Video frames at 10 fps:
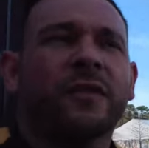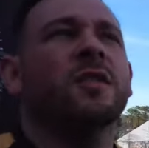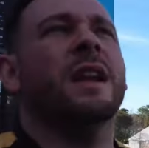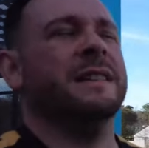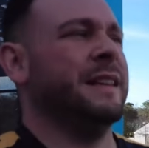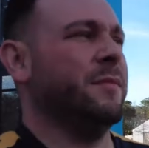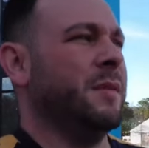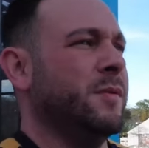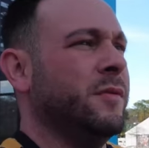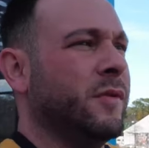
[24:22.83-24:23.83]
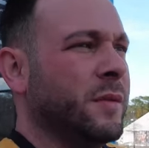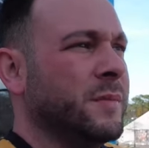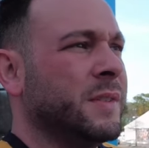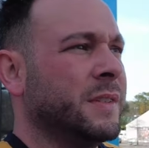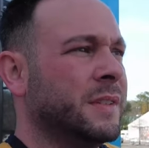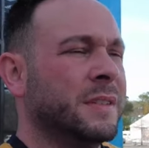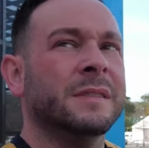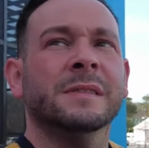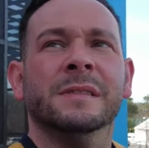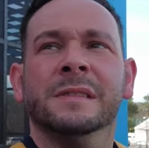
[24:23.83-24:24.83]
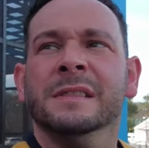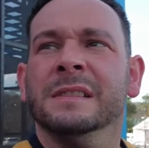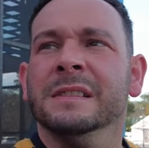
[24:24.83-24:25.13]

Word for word: A few days in, we moved rooms. We moved rooms